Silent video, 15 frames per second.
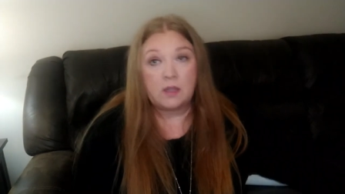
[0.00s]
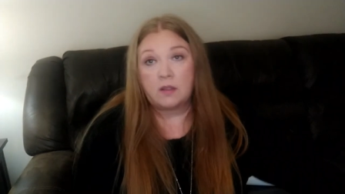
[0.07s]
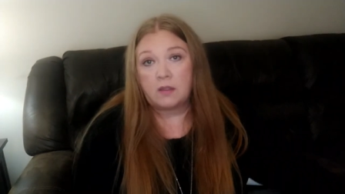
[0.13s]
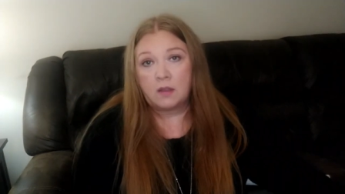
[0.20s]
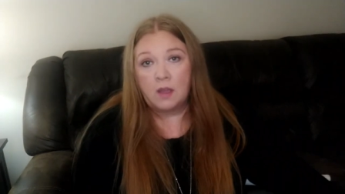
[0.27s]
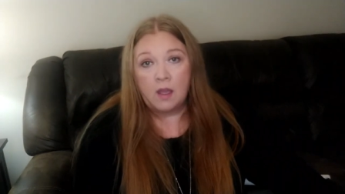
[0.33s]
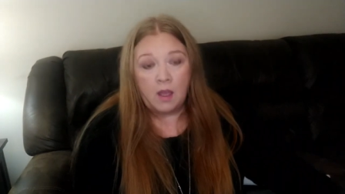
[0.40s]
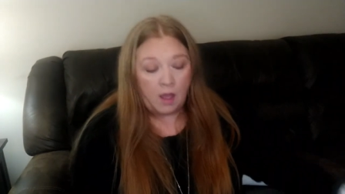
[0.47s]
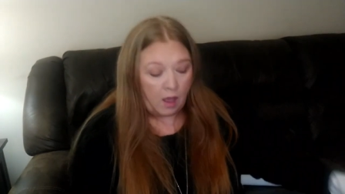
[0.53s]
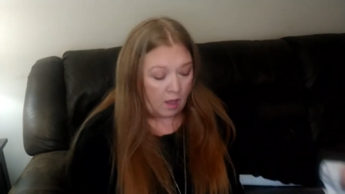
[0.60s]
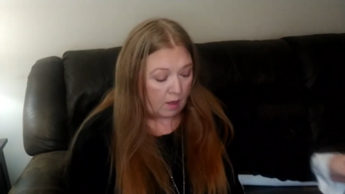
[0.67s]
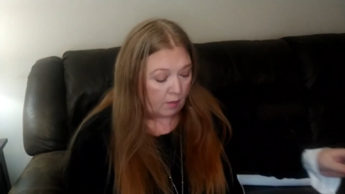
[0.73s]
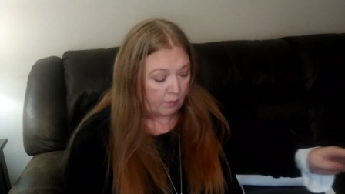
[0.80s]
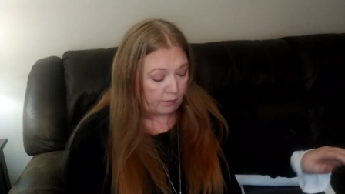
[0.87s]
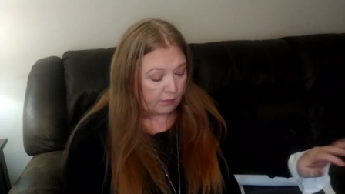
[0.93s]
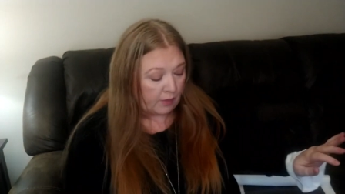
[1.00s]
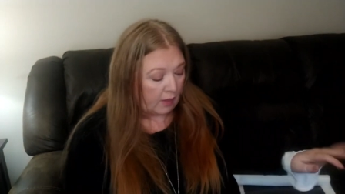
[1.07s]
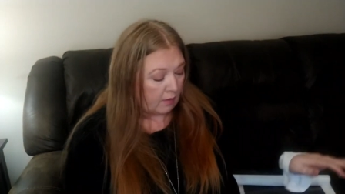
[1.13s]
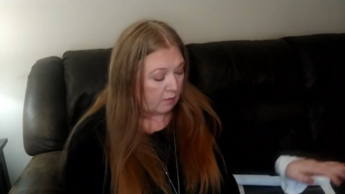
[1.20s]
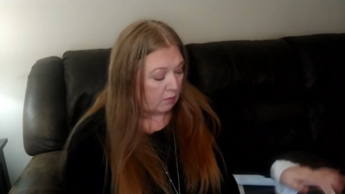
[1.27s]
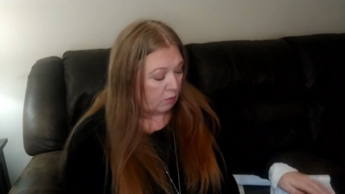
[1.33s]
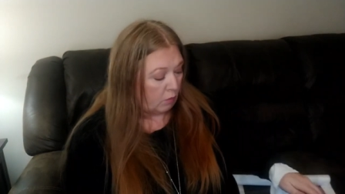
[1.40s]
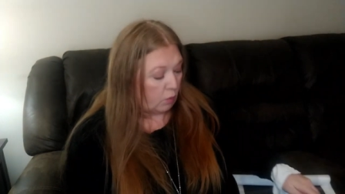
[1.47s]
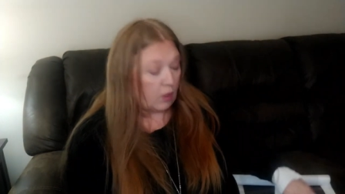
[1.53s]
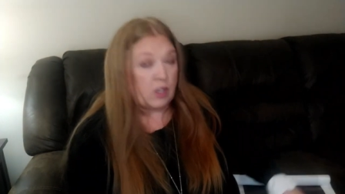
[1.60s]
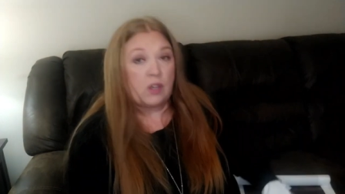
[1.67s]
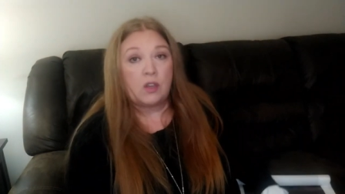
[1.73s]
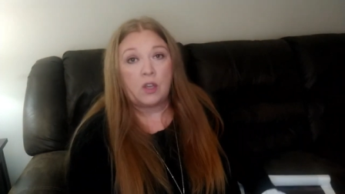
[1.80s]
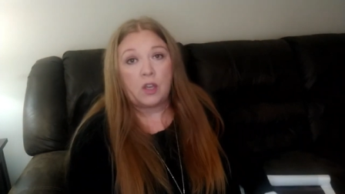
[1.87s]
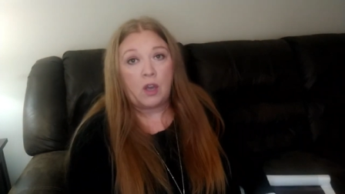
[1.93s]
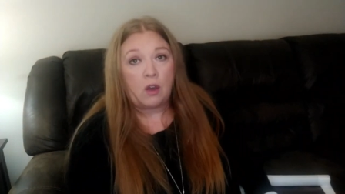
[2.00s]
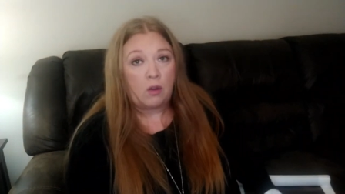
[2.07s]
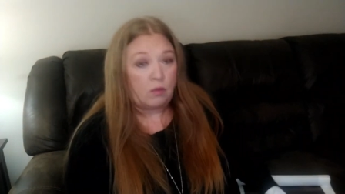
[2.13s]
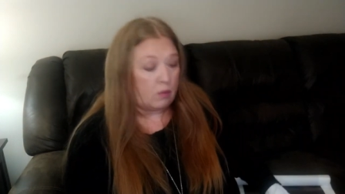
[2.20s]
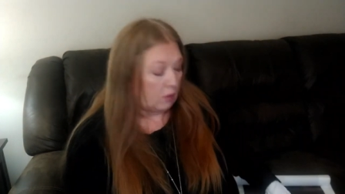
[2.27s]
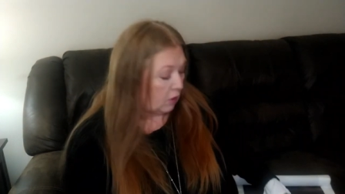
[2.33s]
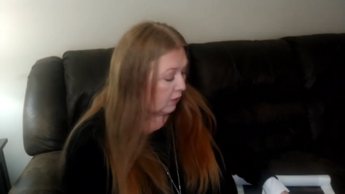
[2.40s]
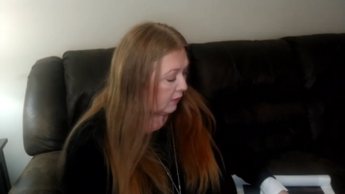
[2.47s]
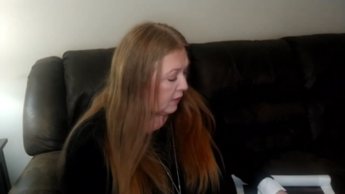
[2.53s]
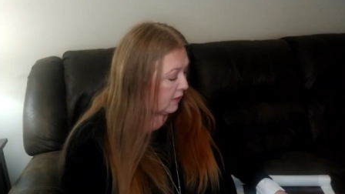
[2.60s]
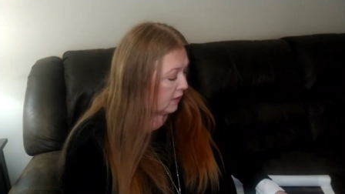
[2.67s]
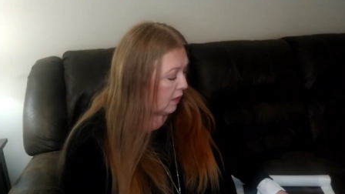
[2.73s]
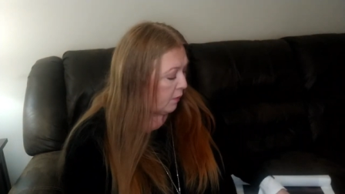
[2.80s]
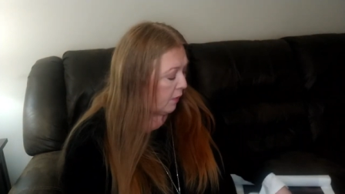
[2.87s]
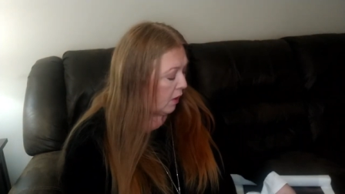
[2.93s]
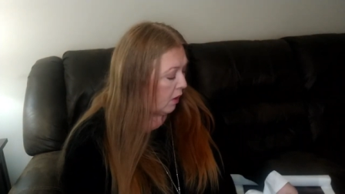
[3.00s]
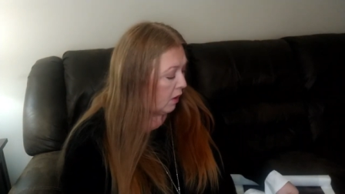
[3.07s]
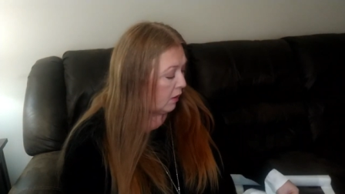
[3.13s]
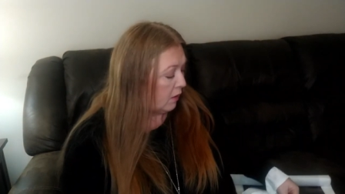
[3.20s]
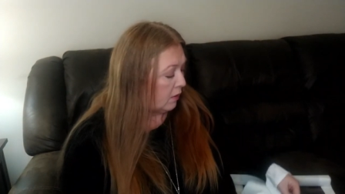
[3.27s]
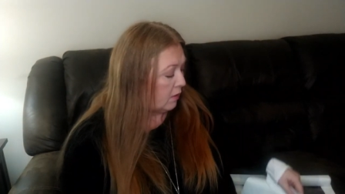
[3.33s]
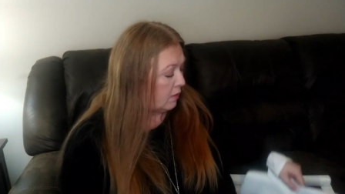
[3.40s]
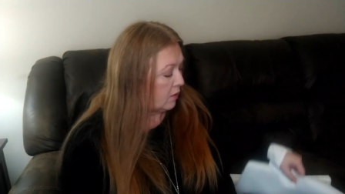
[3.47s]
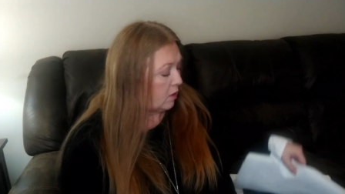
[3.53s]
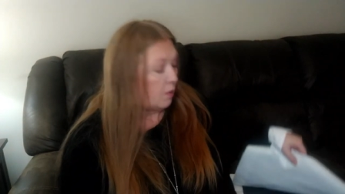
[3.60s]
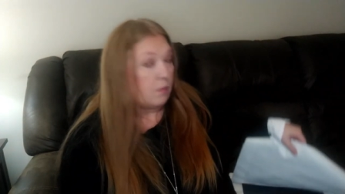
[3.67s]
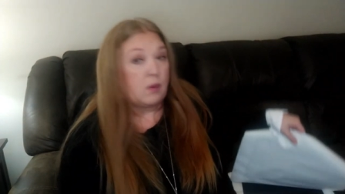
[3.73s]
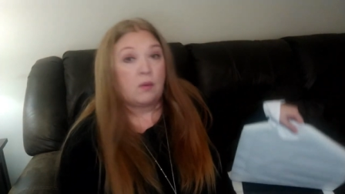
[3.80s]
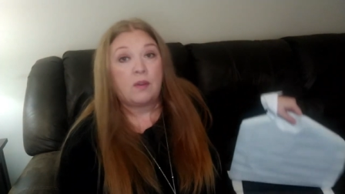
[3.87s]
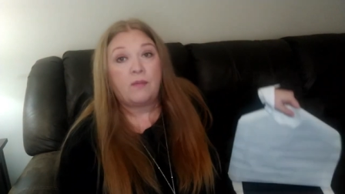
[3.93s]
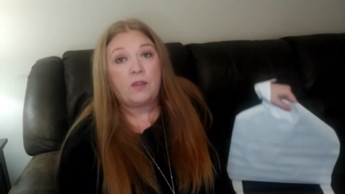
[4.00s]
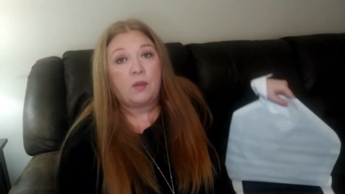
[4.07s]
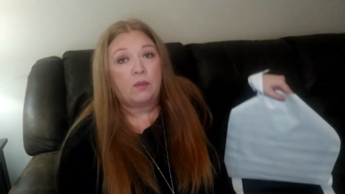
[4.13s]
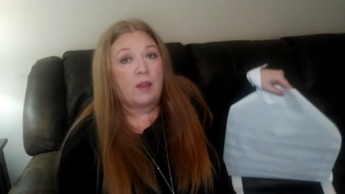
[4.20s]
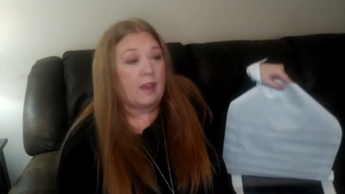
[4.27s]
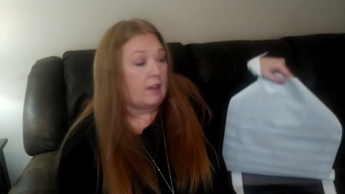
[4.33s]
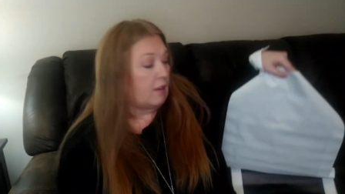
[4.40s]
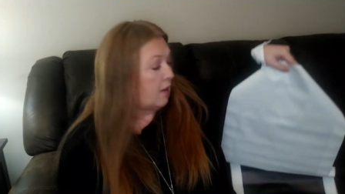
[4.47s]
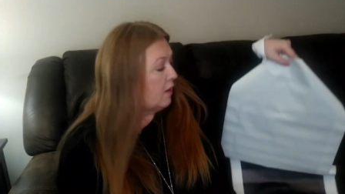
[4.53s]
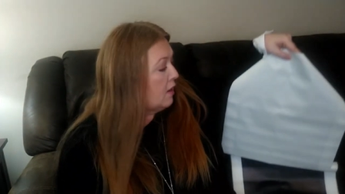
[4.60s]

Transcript: with um, where you can go look this up on Temu if you'd like.